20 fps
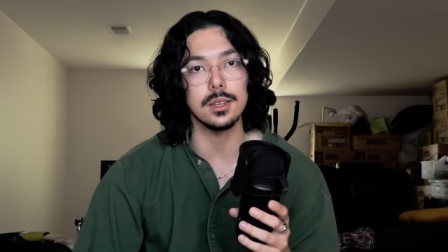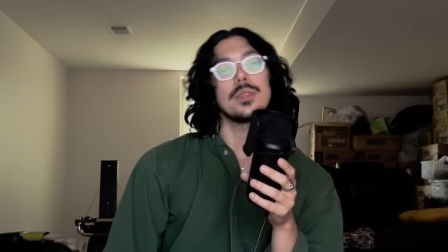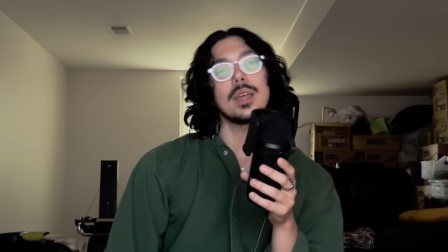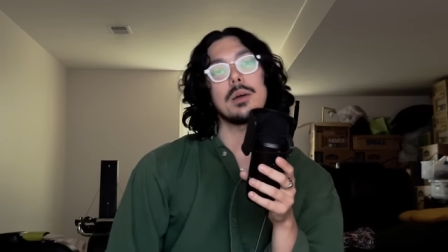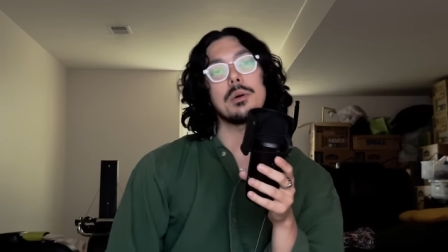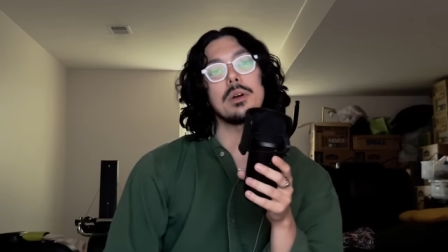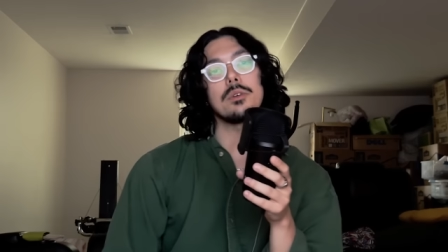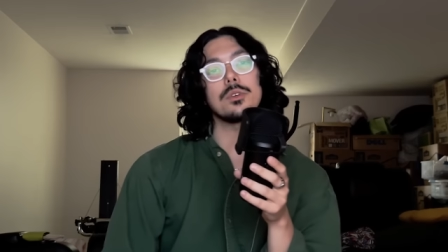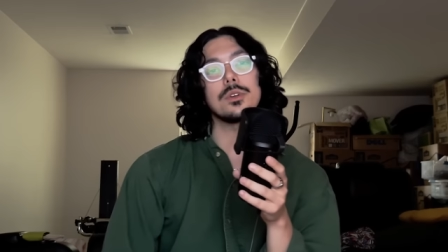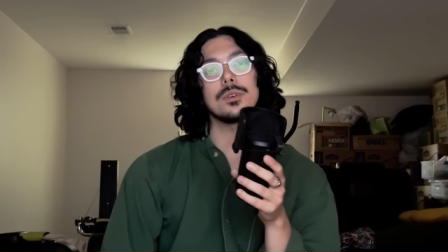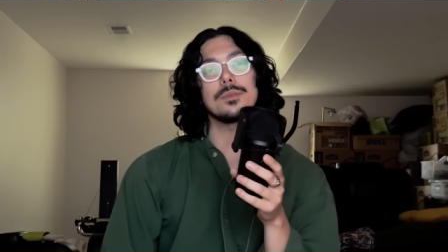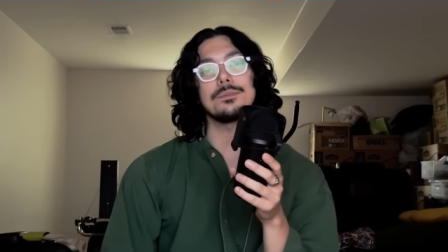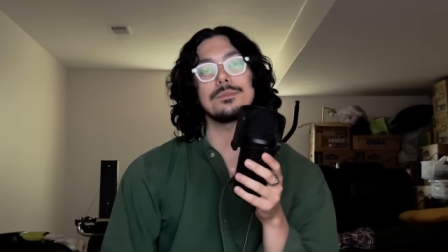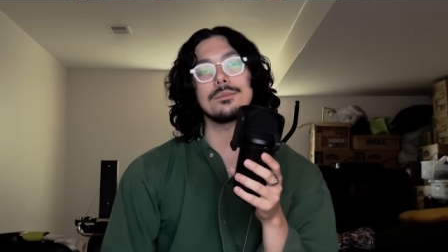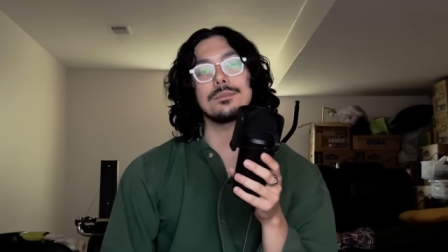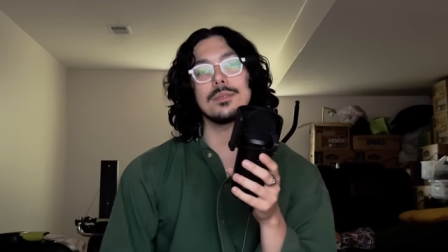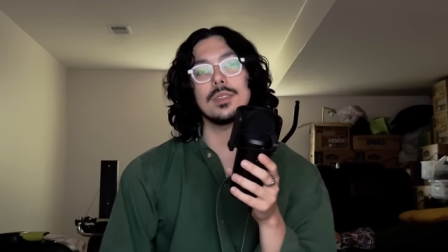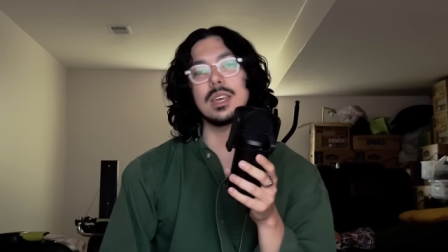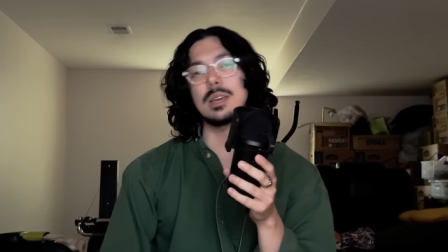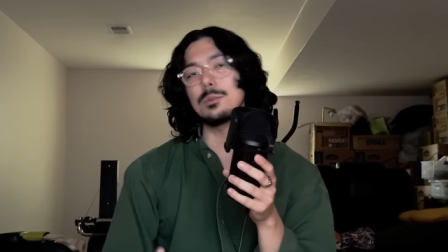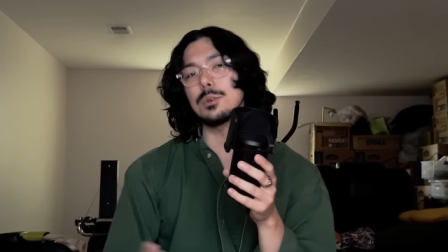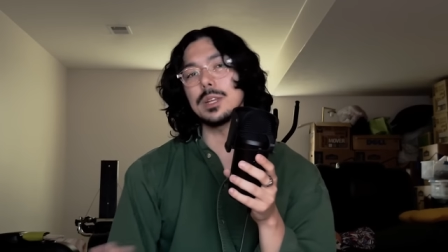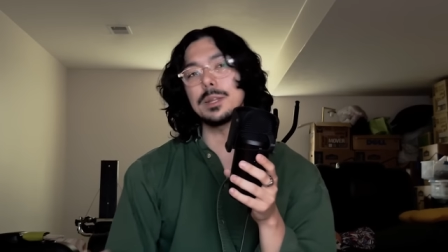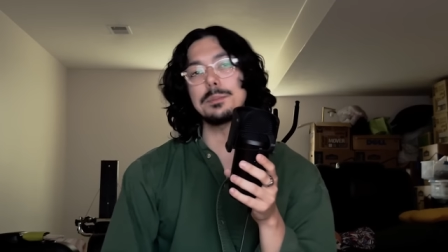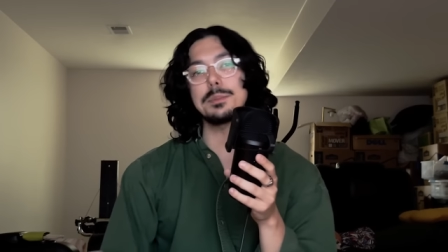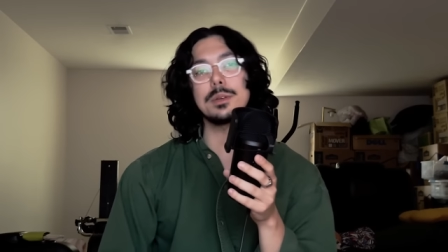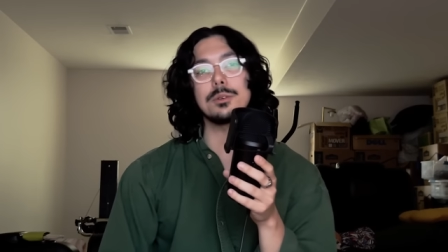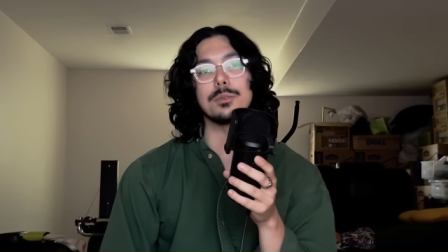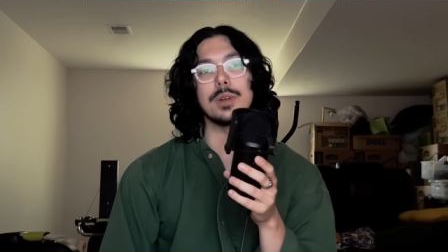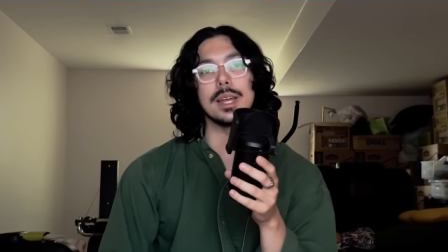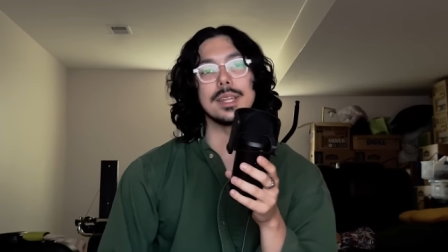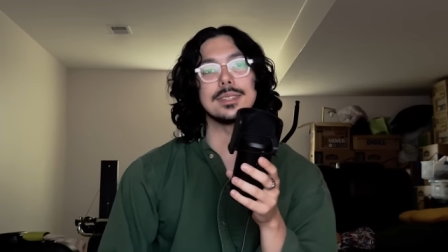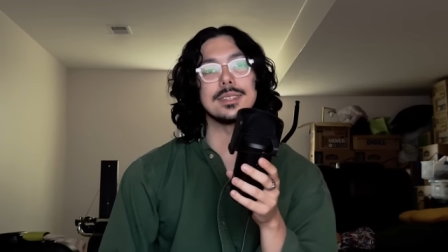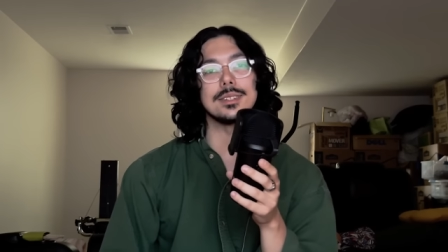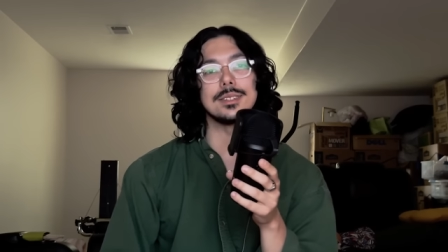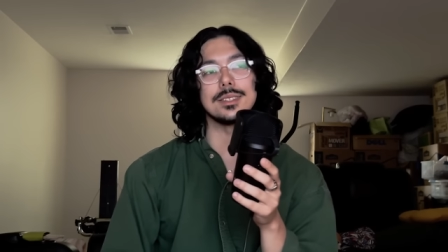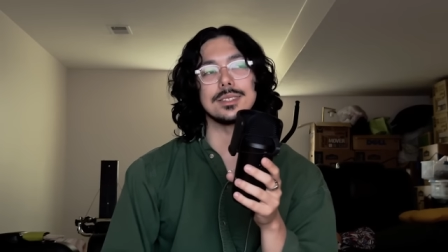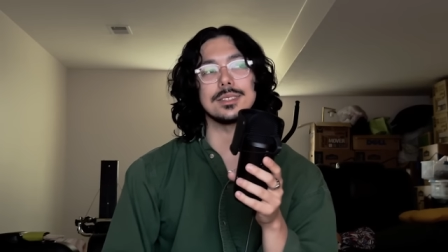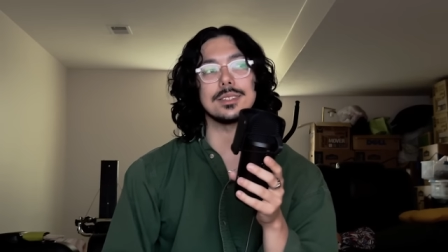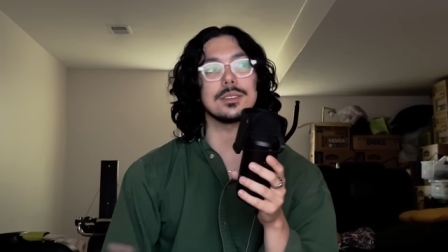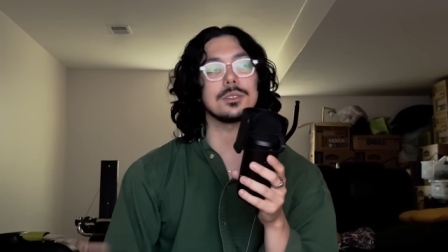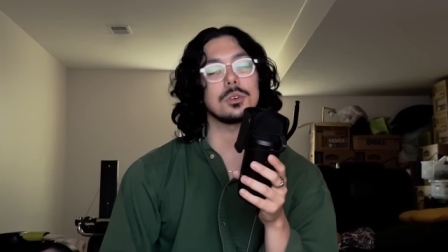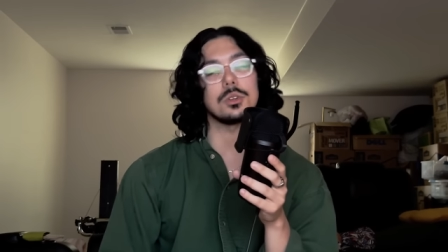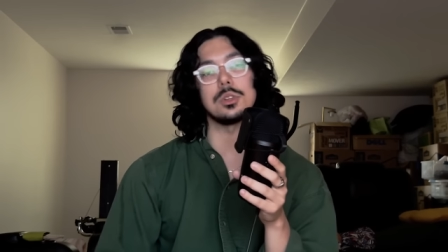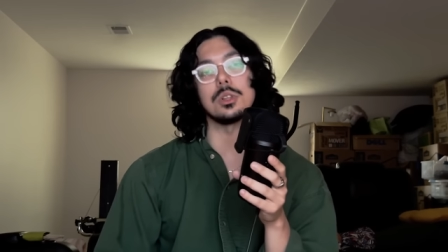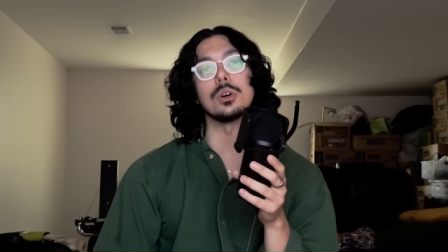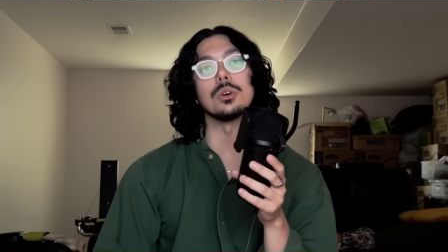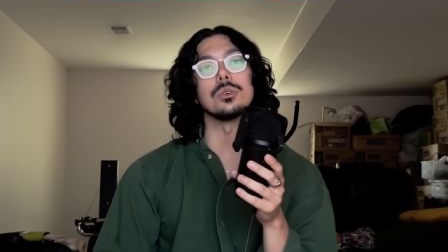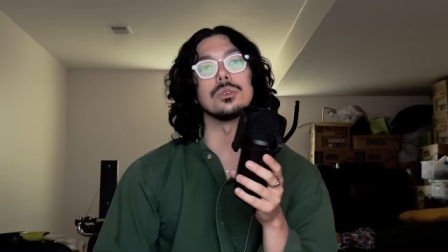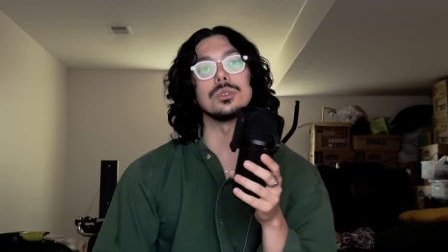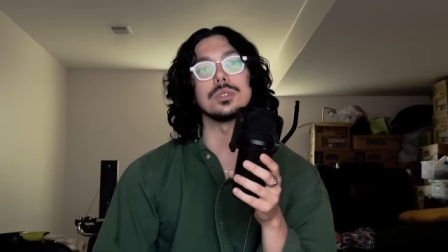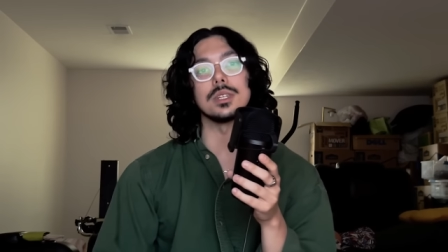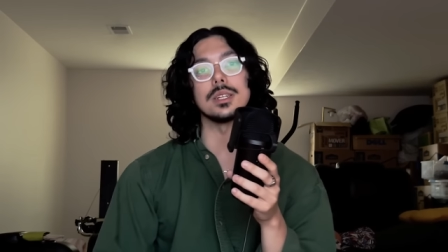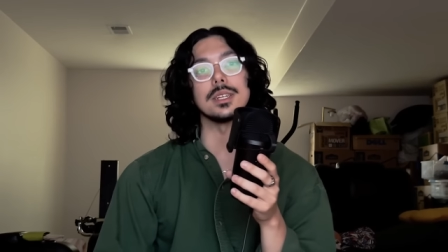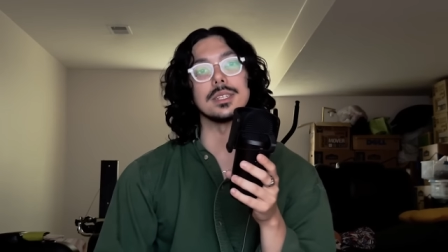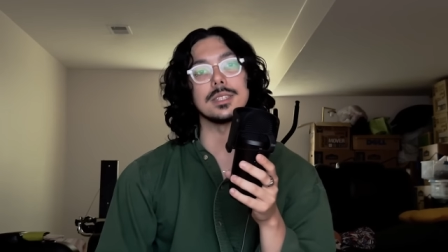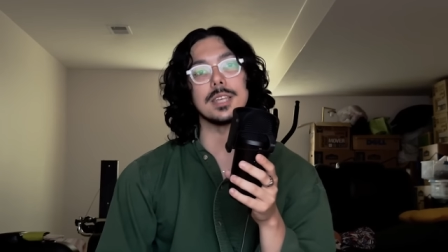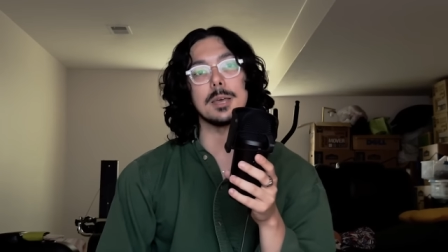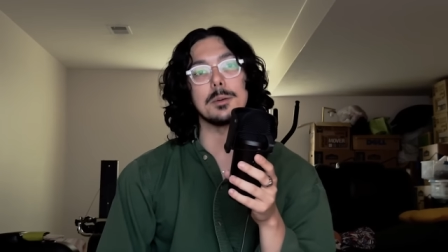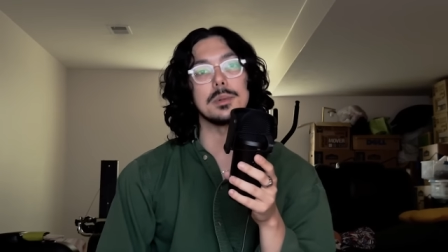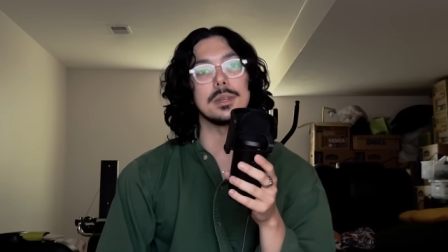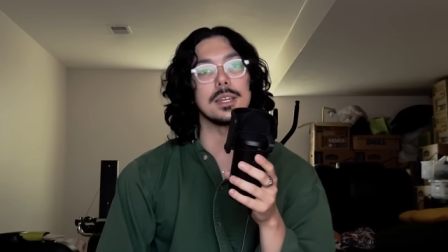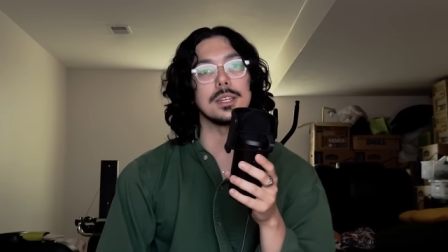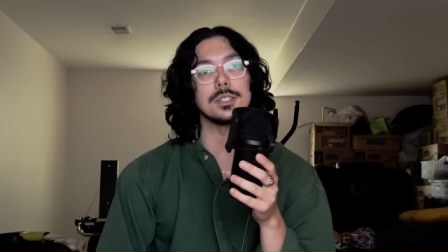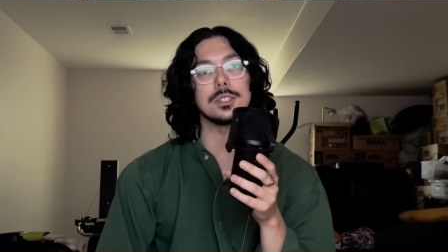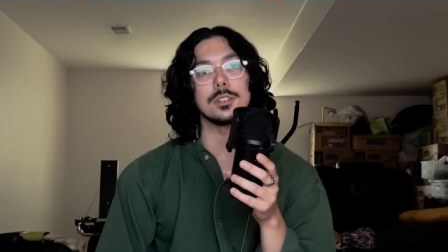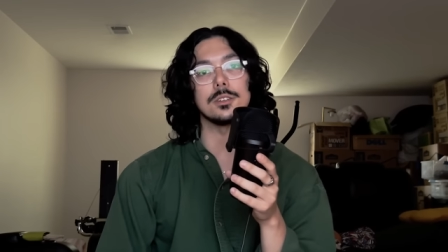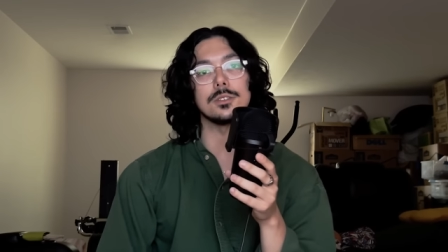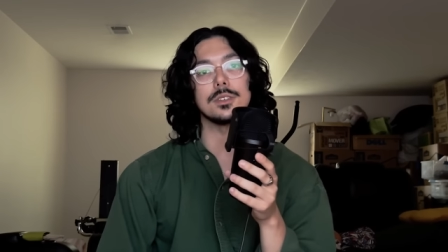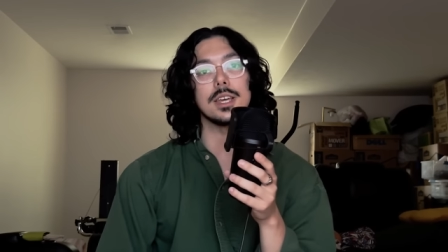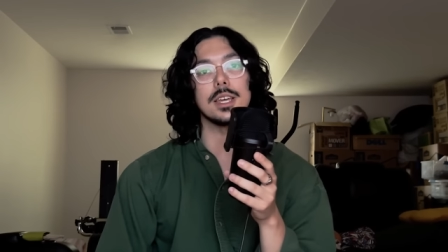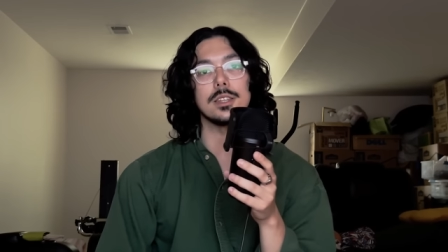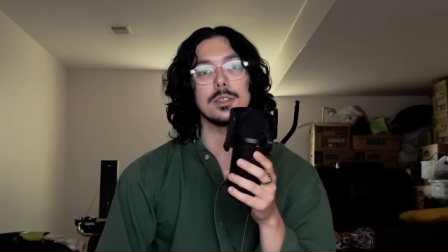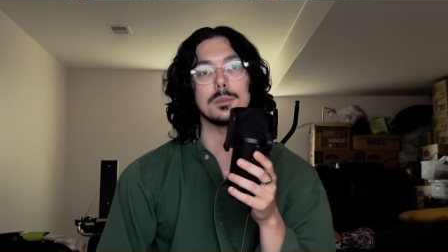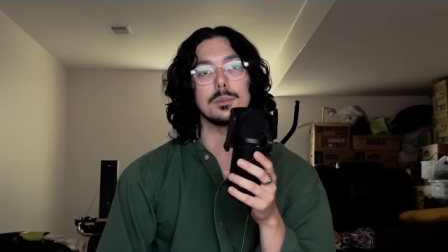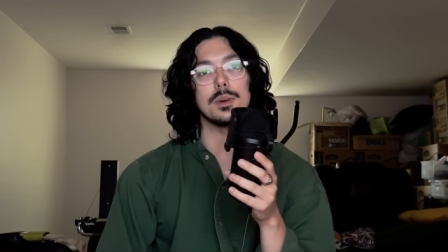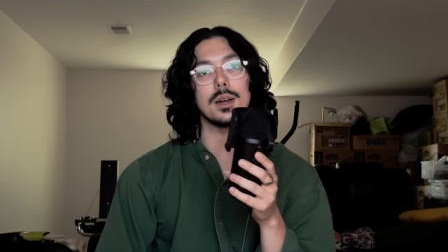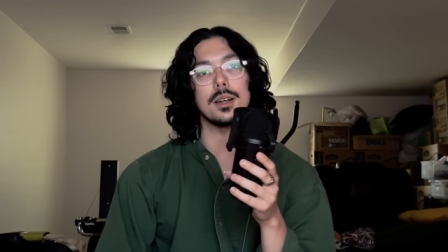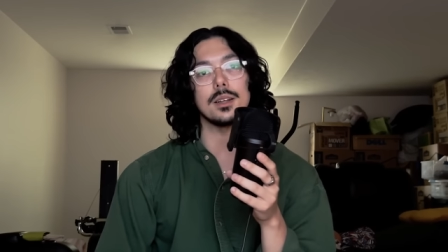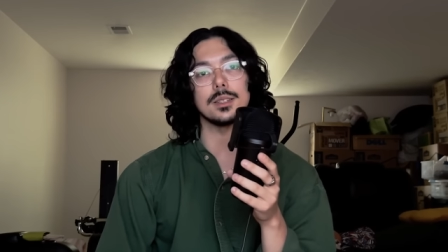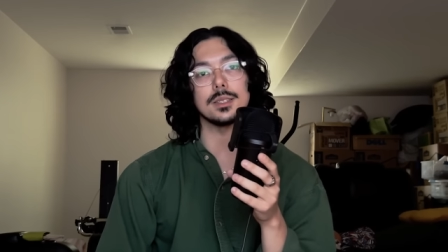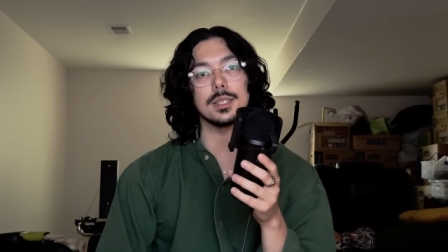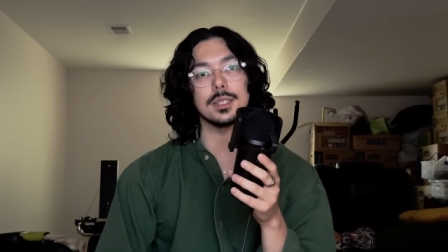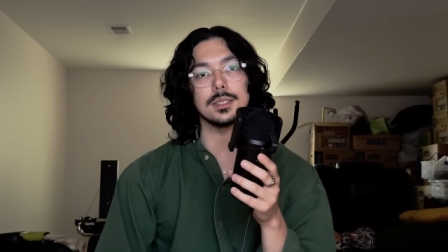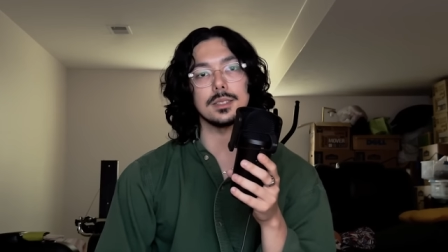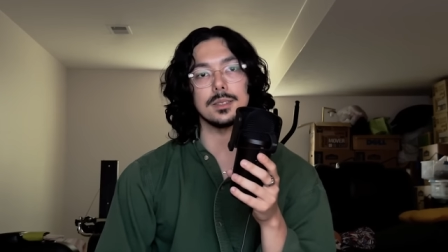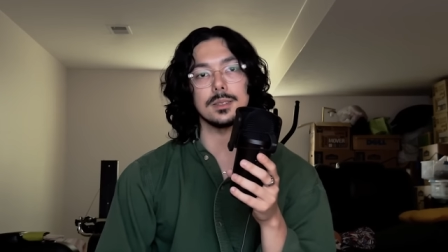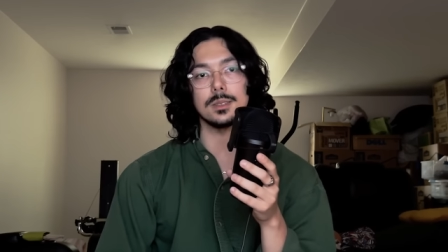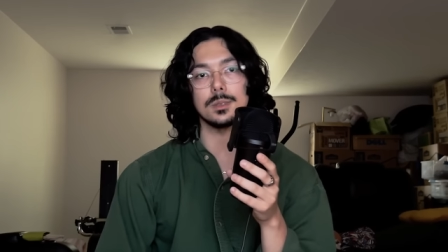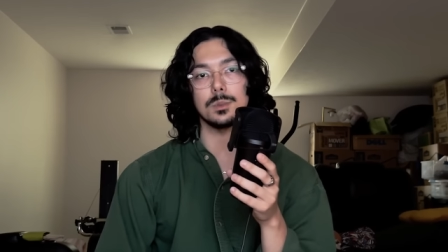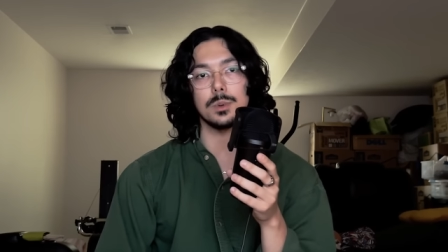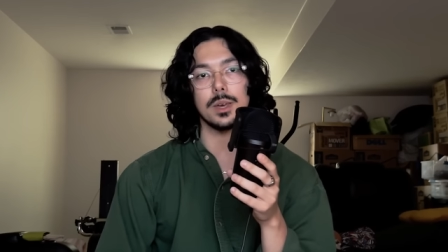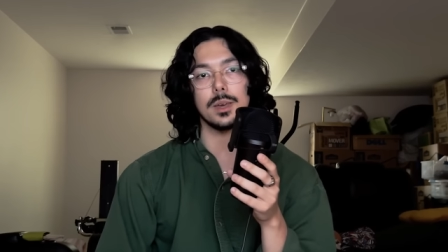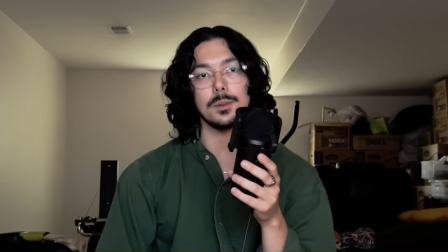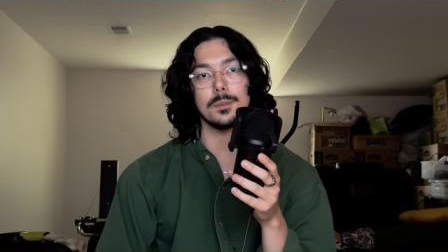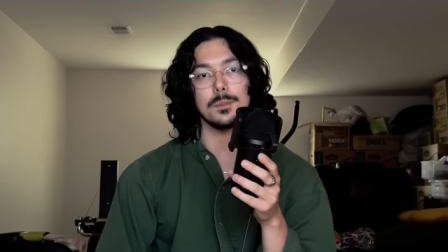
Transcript: However, it wouldn't be right to just close an examination of Kenyan politics this way.